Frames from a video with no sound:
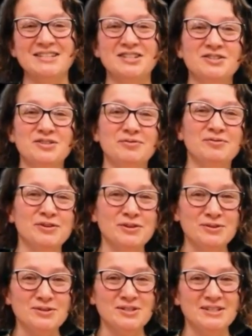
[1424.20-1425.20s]
is a
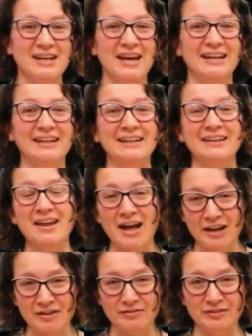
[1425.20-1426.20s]
diverse and
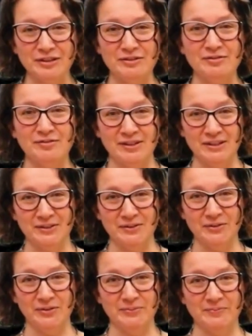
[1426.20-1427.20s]
lively
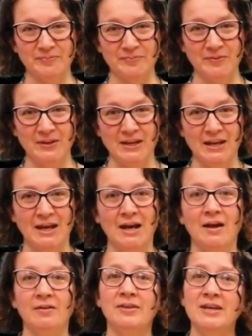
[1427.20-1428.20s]
field.
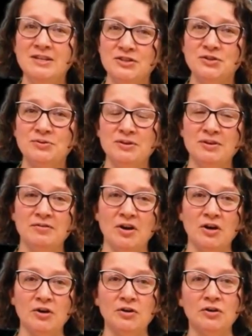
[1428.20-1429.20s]
The history of
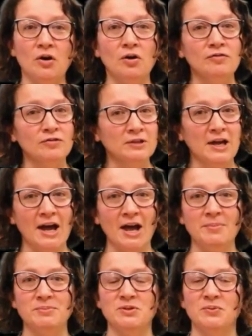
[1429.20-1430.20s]
art
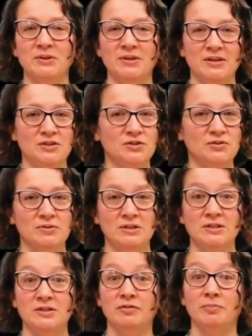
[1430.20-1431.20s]
overlaps with
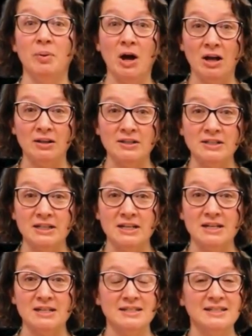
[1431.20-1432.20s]
histories of
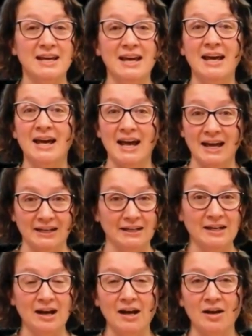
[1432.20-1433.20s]
politics,
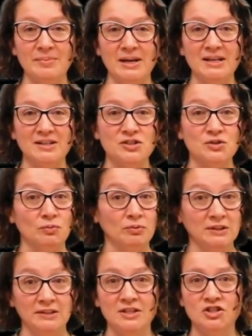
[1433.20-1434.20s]
economics,
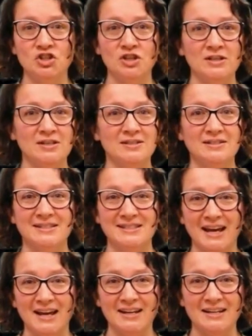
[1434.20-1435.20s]
religion,
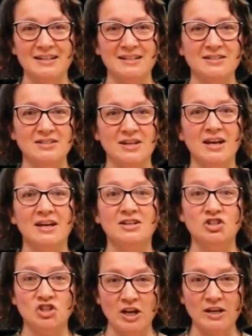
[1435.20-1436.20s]
science,
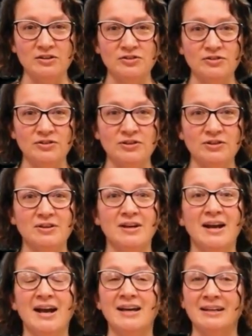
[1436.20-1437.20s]
gender,
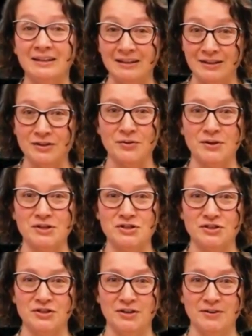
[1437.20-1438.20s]
and
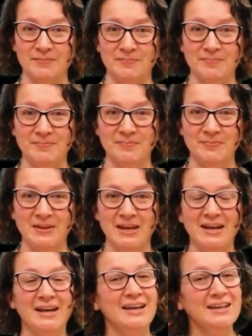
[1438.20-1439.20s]
literature.
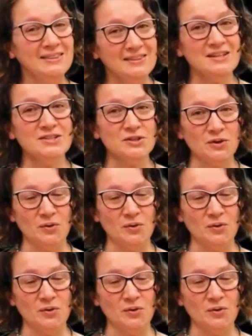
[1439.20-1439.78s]
In this